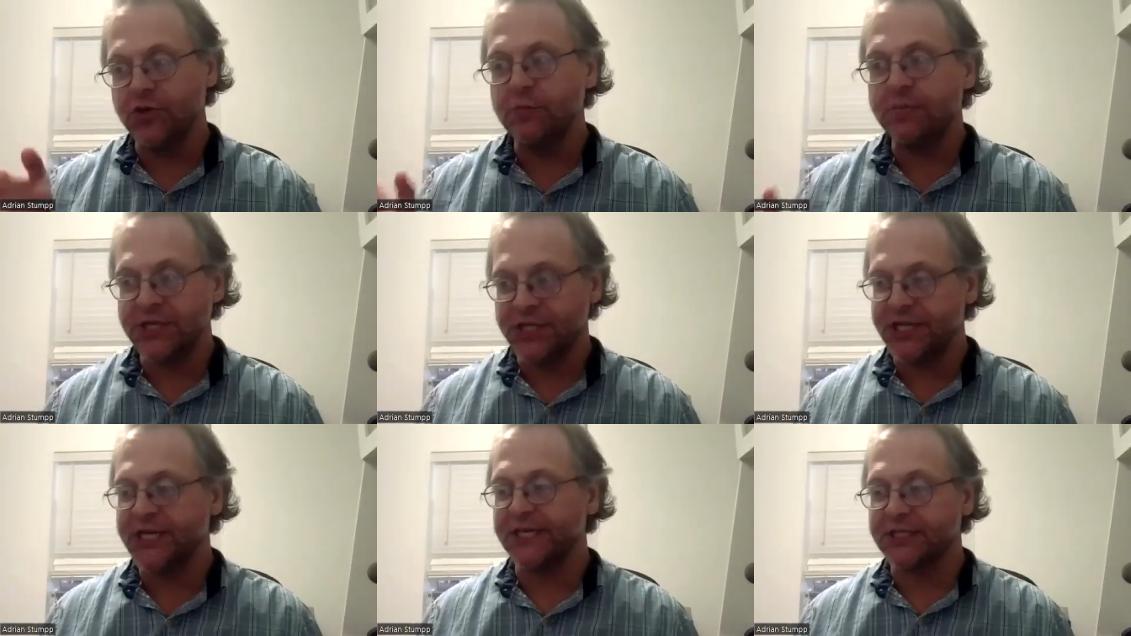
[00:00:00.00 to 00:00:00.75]
two
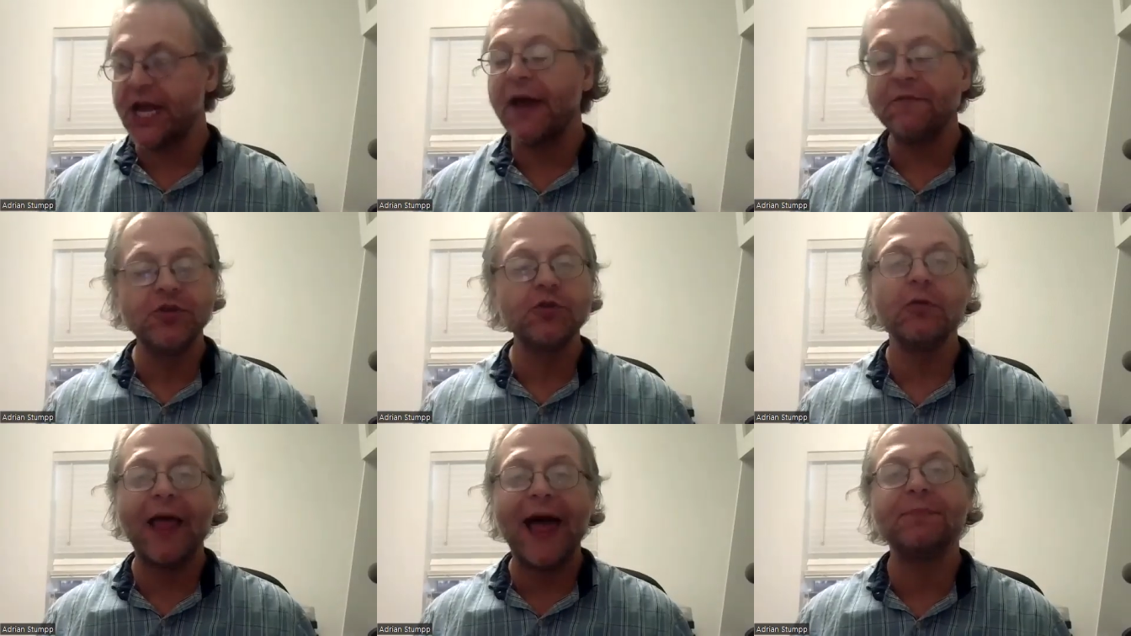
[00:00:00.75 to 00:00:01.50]
machines. I have
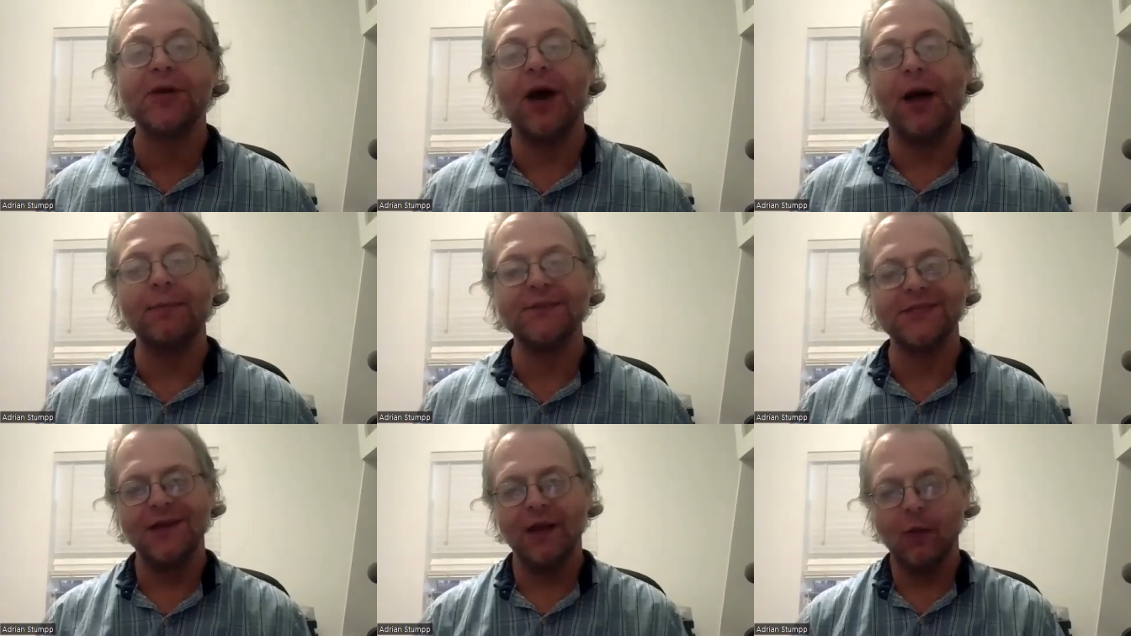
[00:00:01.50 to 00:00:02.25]
two
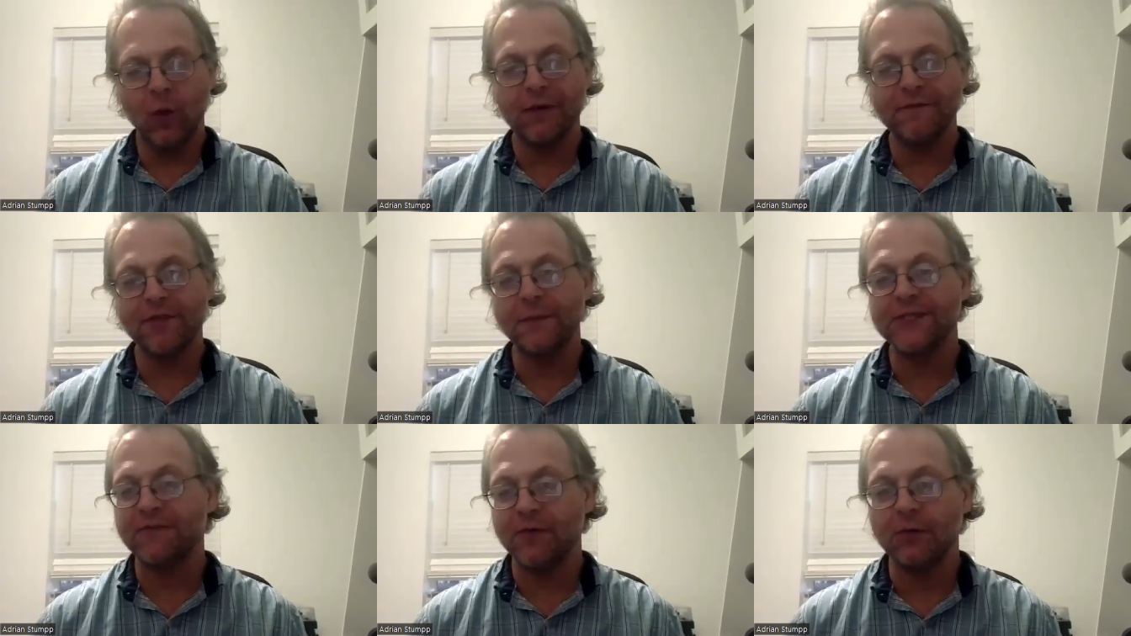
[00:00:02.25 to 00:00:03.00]
laptops. One of
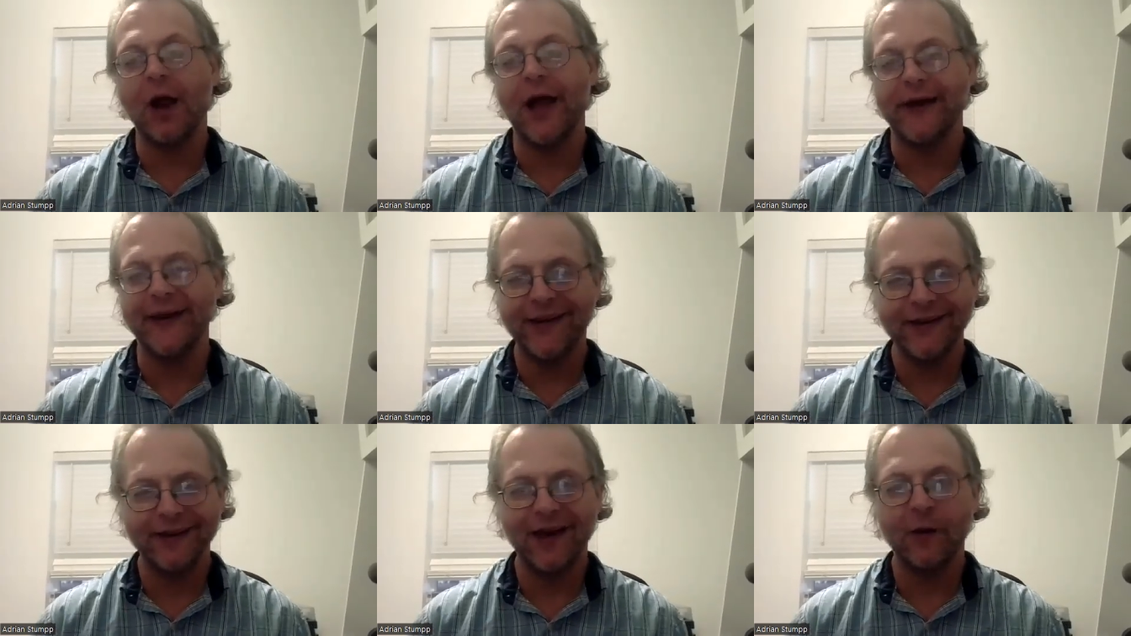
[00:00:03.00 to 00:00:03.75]
them is for
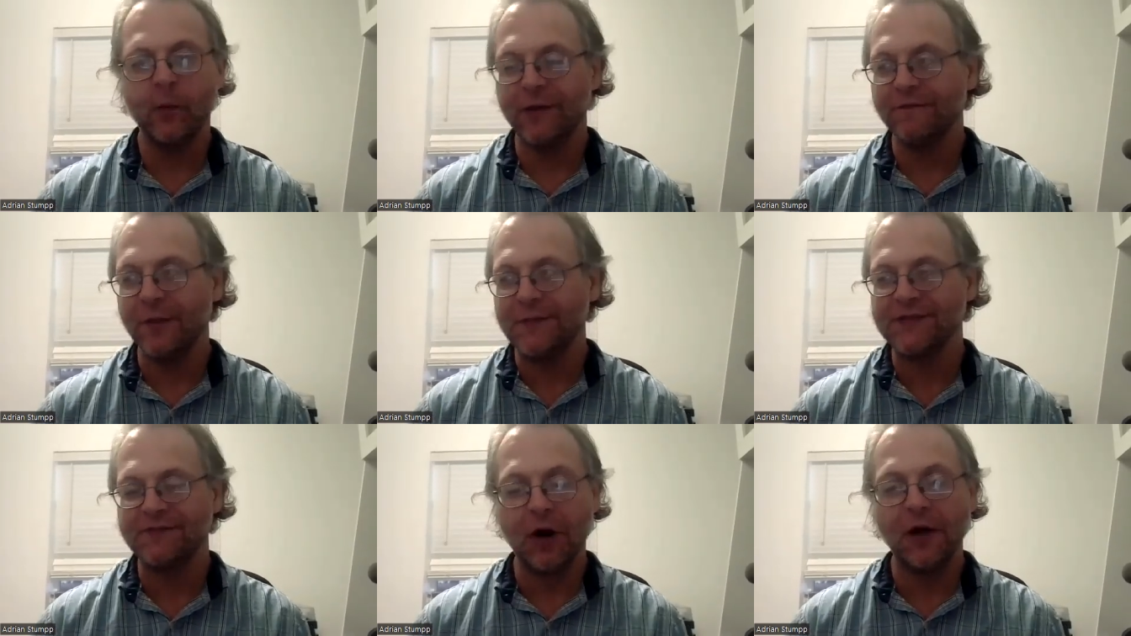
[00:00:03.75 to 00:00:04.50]
writing and one of
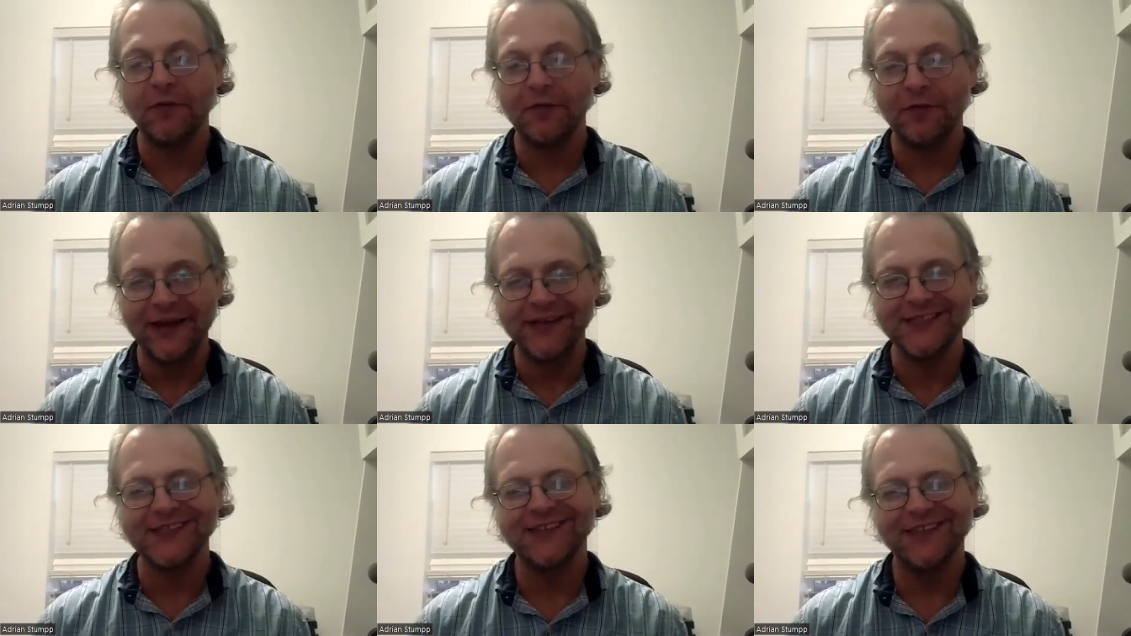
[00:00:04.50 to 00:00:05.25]
them is for other
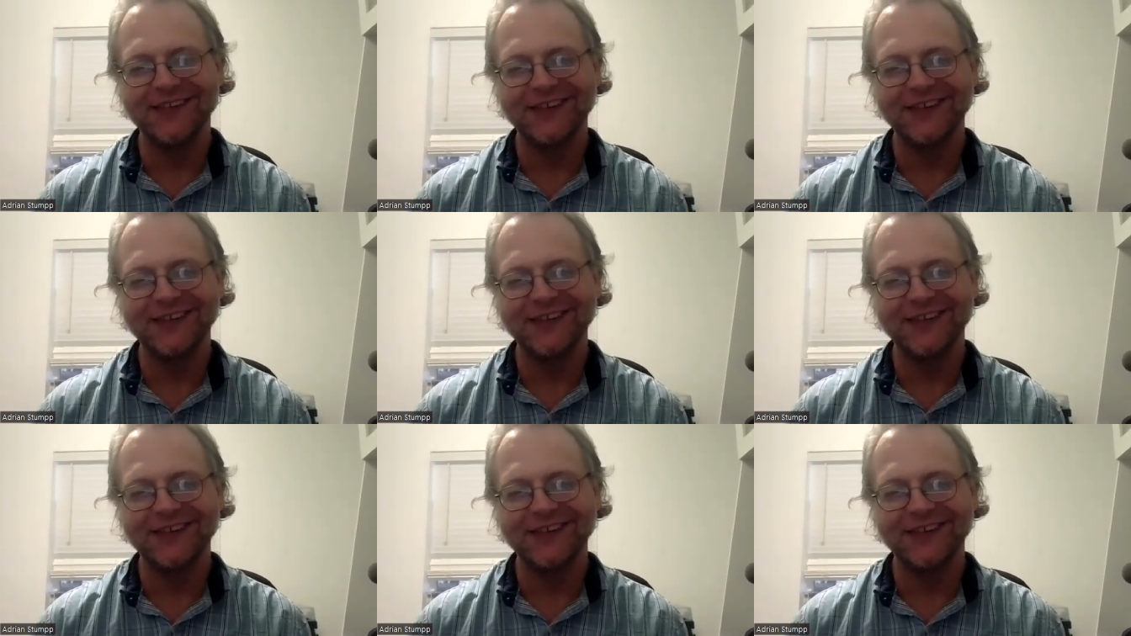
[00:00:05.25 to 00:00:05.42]
things.